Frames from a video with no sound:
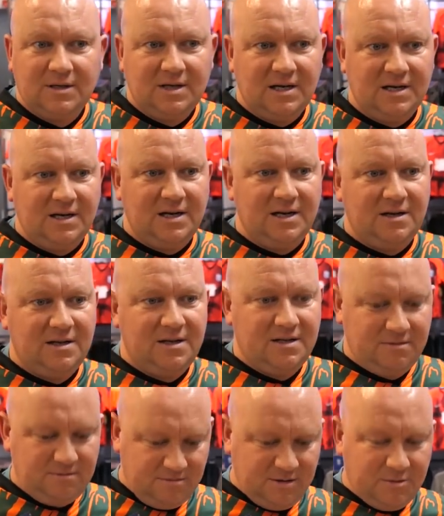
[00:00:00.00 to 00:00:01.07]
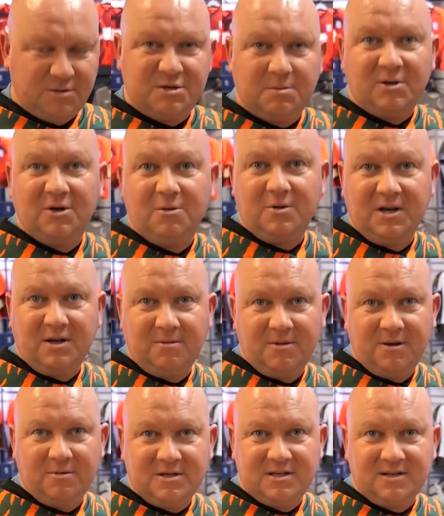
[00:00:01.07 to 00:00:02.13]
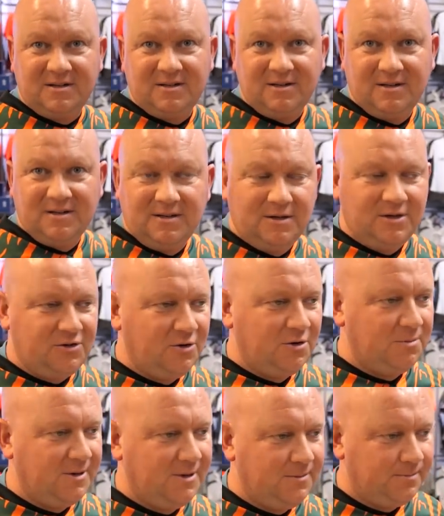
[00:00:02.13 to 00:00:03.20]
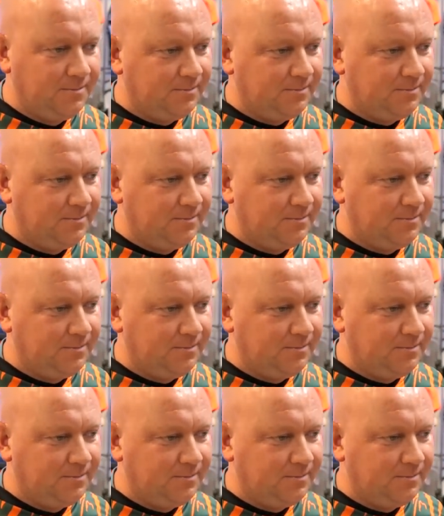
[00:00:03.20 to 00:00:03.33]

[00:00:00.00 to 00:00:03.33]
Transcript: And uh, he was a blue, wasn't he? He was a, absolutely a true blue.